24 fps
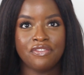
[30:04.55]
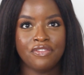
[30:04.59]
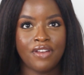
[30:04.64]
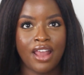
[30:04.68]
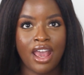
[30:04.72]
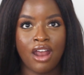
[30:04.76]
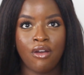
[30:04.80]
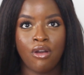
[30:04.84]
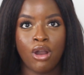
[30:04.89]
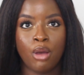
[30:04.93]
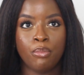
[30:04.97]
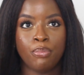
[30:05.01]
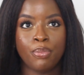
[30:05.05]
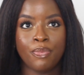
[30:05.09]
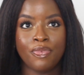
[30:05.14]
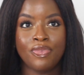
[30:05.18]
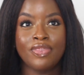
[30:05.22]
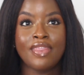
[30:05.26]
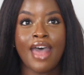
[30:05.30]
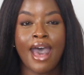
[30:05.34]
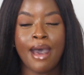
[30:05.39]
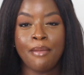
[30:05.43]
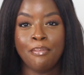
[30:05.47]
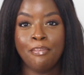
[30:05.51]
a
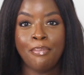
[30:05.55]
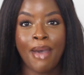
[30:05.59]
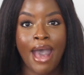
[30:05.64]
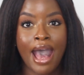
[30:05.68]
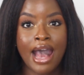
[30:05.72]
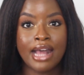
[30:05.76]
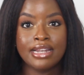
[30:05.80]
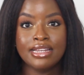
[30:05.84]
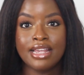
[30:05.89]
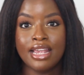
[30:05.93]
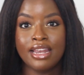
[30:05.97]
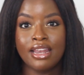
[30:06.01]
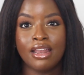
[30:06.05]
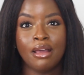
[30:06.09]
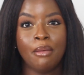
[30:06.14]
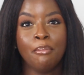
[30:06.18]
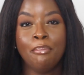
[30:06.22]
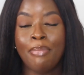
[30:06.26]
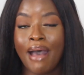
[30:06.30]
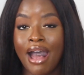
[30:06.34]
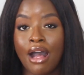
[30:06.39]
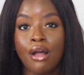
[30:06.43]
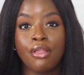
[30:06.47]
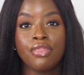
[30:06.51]
flare-up that bad in
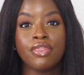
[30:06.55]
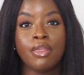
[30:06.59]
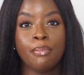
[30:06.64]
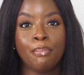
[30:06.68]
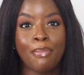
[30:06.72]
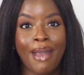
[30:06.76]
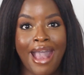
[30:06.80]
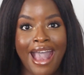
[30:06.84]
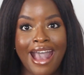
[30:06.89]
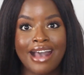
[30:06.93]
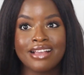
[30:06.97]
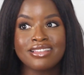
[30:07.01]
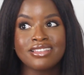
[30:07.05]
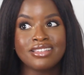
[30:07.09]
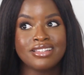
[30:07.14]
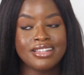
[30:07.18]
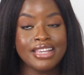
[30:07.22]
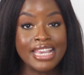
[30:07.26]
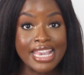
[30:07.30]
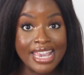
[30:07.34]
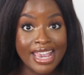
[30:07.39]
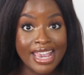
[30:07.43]
about the past